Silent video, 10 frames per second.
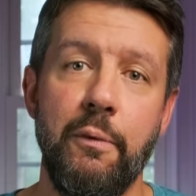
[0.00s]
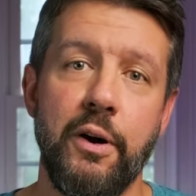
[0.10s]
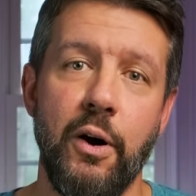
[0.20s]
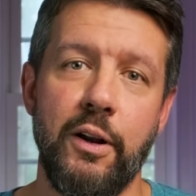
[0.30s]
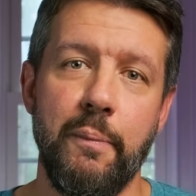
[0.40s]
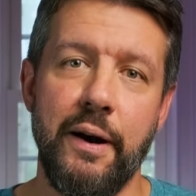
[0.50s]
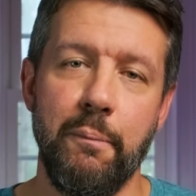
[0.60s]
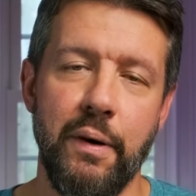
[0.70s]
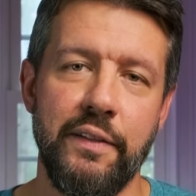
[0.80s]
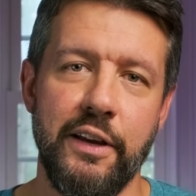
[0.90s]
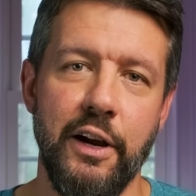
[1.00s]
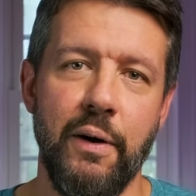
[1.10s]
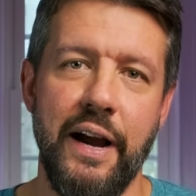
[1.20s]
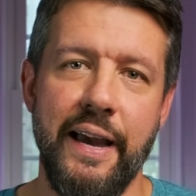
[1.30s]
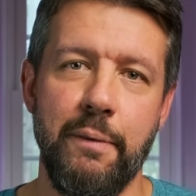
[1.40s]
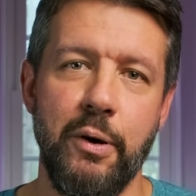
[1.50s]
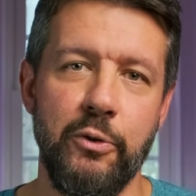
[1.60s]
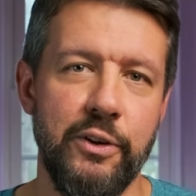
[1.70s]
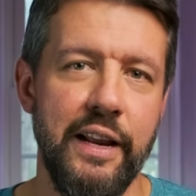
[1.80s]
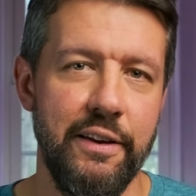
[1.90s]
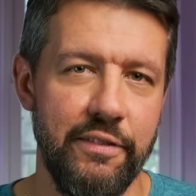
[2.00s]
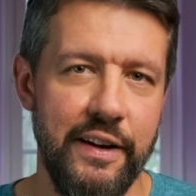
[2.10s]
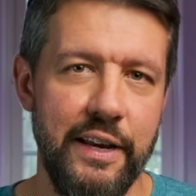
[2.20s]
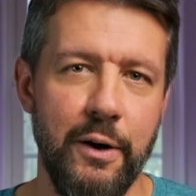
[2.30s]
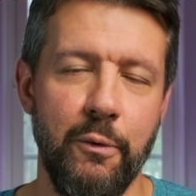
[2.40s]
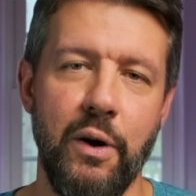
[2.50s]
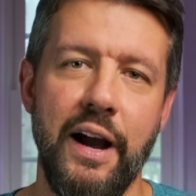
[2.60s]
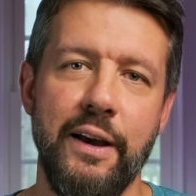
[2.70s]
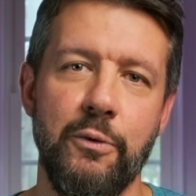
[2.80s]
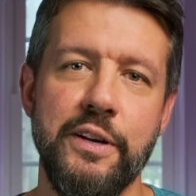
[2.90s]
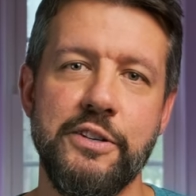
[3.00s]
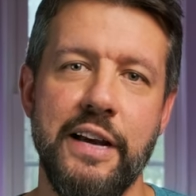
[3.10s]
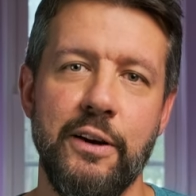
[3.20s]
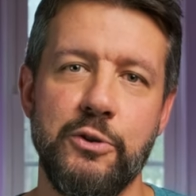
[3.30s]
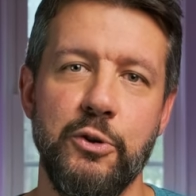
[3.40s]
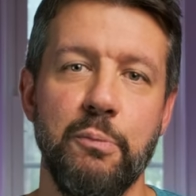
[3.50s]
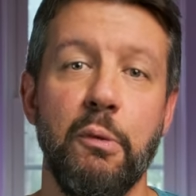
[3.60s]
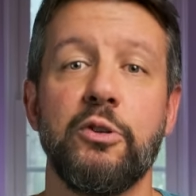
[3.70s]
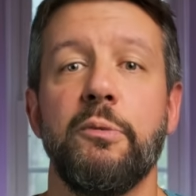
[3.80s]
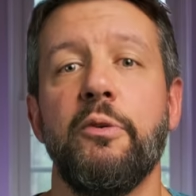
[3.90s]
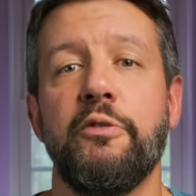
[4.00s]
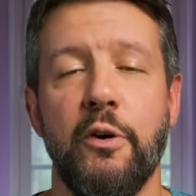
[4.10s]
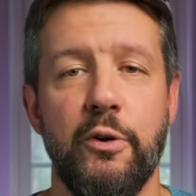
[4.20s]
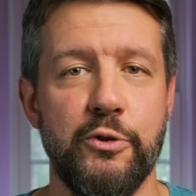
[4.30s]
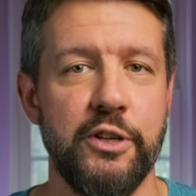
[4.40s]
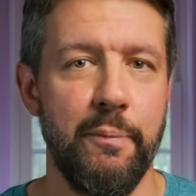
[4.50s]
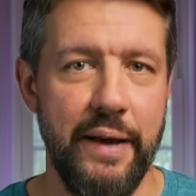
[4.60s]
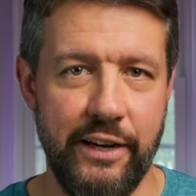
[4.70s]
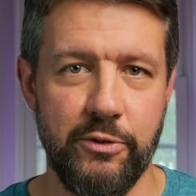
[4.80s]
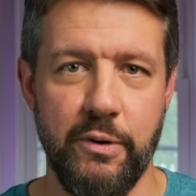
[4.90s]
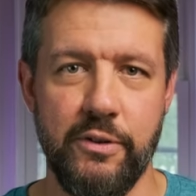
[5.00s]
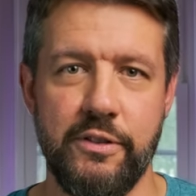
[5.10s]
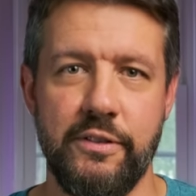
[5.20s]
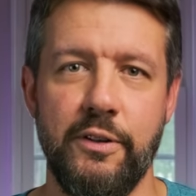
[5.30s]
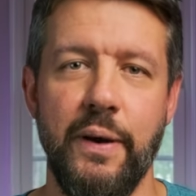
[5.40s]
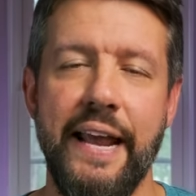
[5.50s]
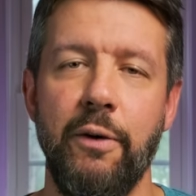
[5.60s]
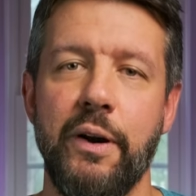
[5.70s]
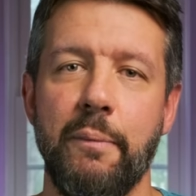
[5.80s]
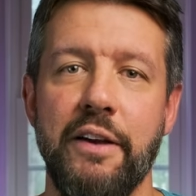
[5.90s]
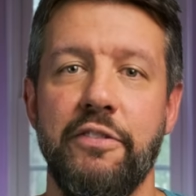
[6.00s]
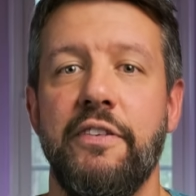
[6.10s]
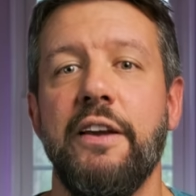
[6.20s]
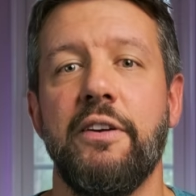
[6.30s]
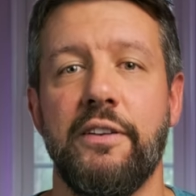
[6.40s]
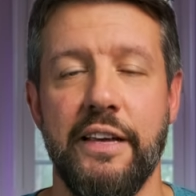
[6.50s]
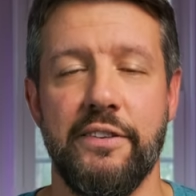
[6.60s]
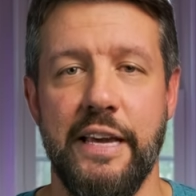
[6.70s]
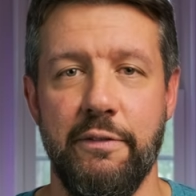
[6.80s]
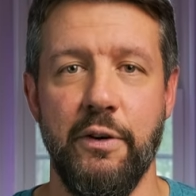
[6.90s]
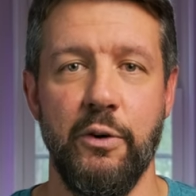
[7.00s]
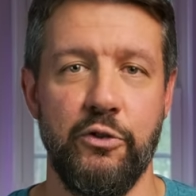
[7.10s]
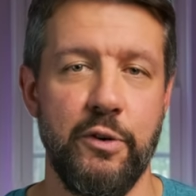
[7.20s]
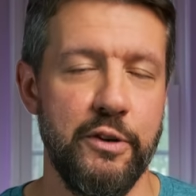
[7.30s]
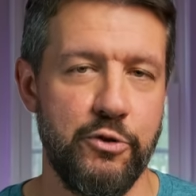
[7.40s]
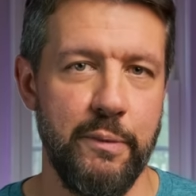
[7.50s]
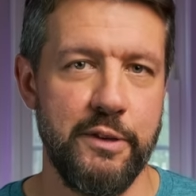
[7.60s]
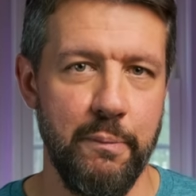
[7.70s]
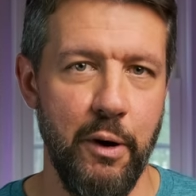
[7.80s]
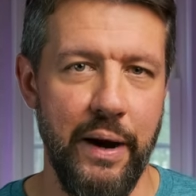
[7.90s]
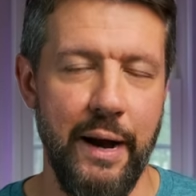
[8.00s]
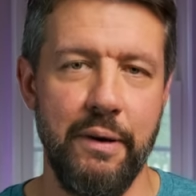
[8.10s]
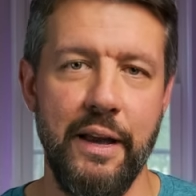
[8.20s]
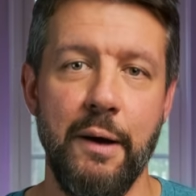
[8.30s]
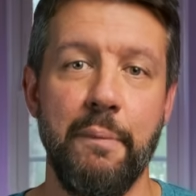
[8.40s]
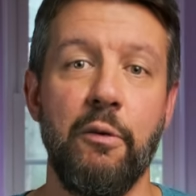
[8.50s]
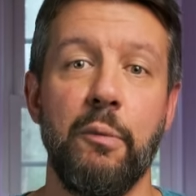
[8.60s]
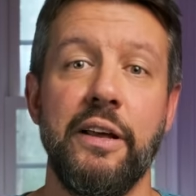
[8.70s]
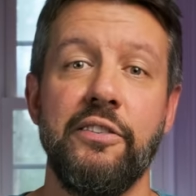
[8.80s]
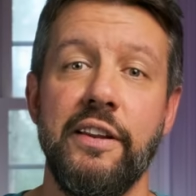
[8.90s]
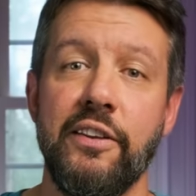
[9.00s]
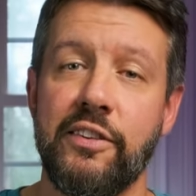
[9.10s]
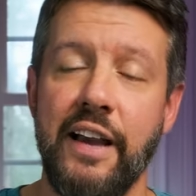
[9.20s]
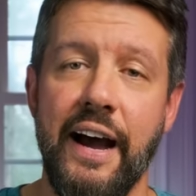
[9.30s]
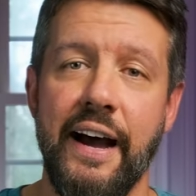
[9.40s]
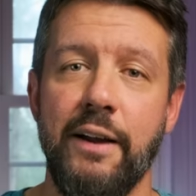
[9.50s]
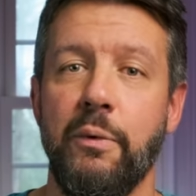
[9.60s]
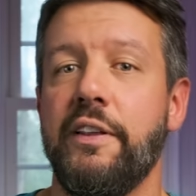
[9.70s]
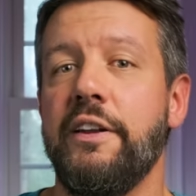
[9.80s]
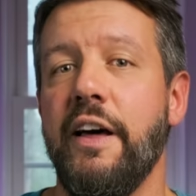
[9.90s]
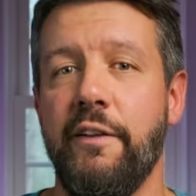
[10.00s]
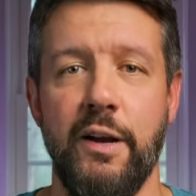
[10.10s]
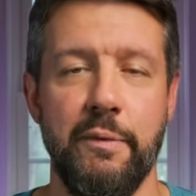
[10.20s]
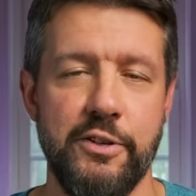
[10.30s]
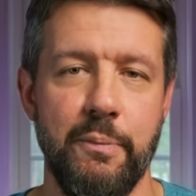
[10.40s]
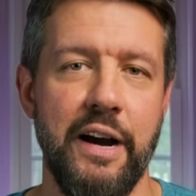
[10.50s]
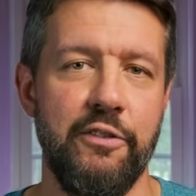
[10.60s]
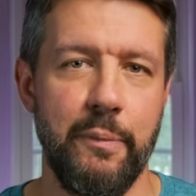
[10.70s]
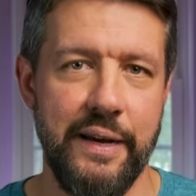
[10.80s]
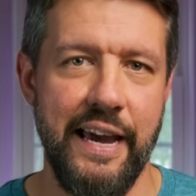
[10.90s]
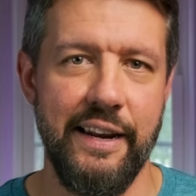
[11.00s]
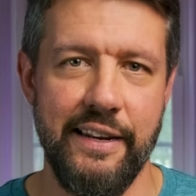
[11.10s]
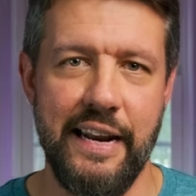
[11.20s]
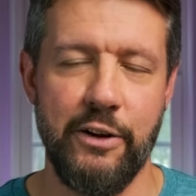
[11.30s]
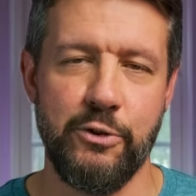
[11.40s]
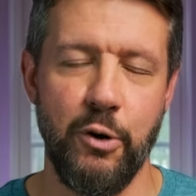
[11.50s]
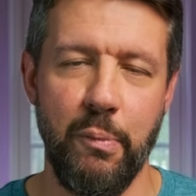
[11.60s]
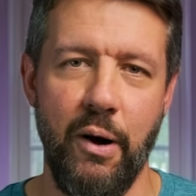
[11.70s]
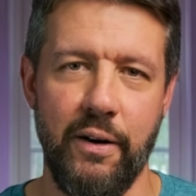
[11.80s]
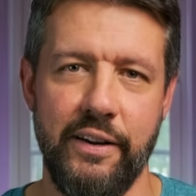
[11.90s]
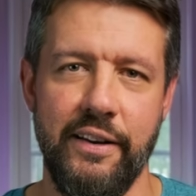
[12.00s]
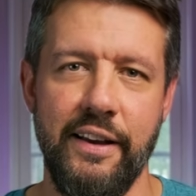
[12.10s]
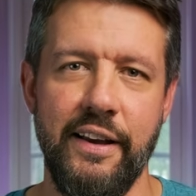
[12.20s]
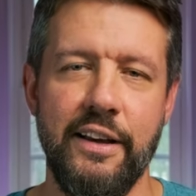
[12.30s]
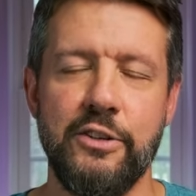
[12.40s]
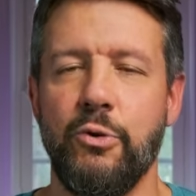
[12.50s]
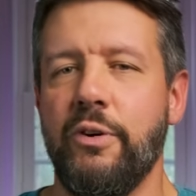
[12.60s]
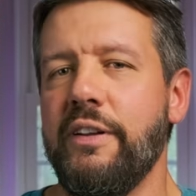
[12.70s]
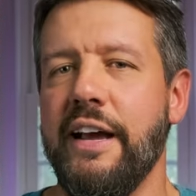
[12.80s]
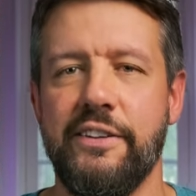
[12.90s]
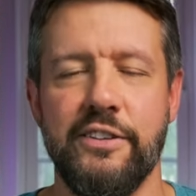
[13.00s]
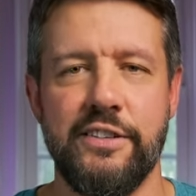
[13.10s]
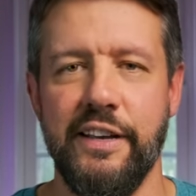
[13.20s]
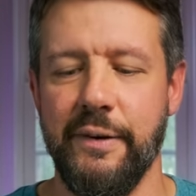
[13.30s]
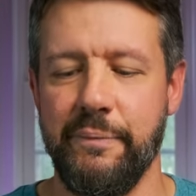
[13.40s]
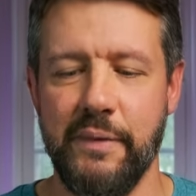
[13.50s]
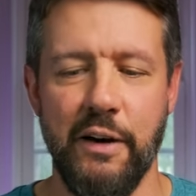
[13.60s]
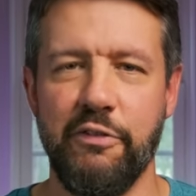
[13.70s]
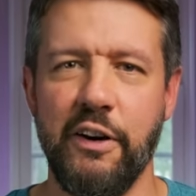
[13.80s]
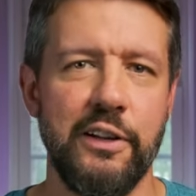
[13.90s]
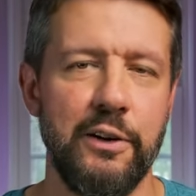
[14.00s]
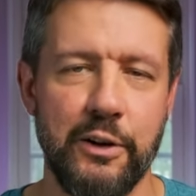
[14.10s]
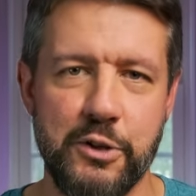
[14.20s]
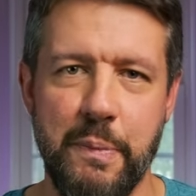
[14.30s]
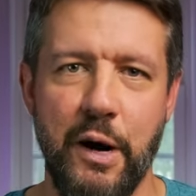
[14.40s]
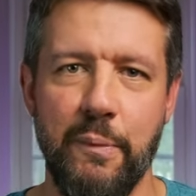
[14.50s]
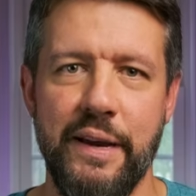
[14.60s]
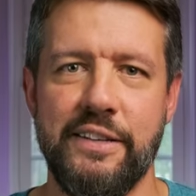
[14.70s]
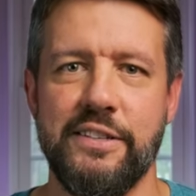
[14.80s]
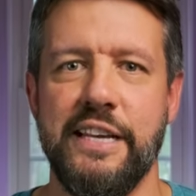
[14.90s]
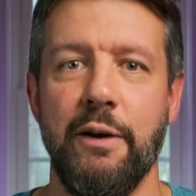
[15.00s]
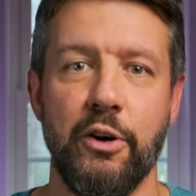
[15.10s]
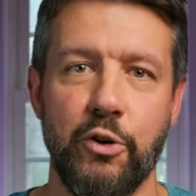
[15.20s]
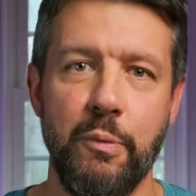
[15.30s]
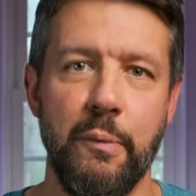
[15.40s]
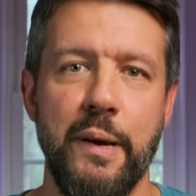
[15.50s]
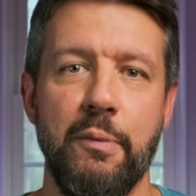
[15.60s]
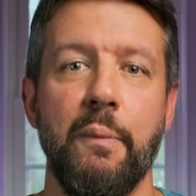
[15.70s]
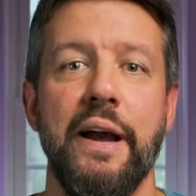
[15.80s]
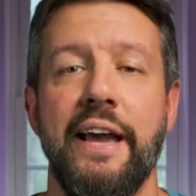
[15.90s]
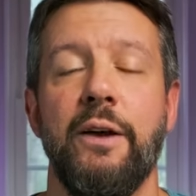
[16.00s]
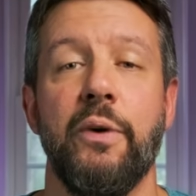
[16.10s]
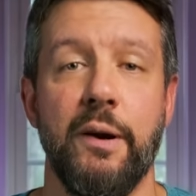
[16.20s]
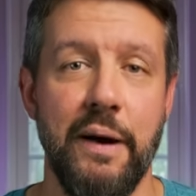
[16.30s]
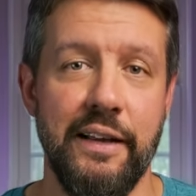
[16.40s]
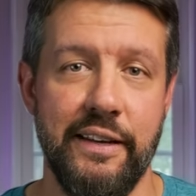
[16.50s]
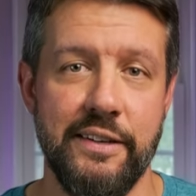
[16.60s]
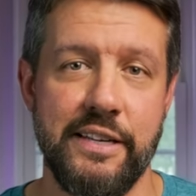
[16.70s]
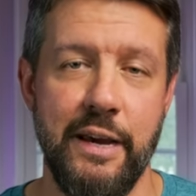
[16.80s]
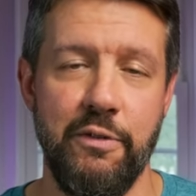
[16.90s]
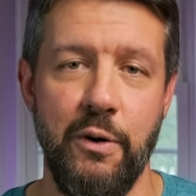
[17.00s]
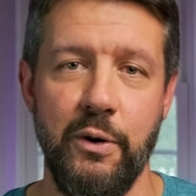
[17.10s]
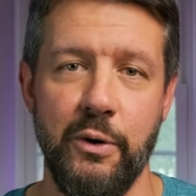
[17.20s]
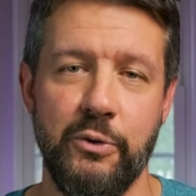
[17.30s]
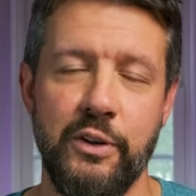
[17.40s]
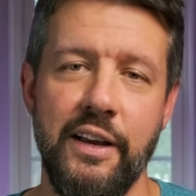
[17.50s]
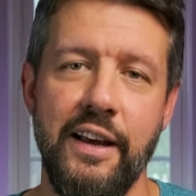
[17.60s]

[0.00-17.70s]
recall about a month ago, I had posted a video where I had reached out to multiple Photoshop experts to edit one of my favorite landscape photos from a trip to Moab by replacing the sky with another image of mine from Acadia National Park. Sort of like just a, a fun little experiment to see how a group of people might edit one of my landscape photos.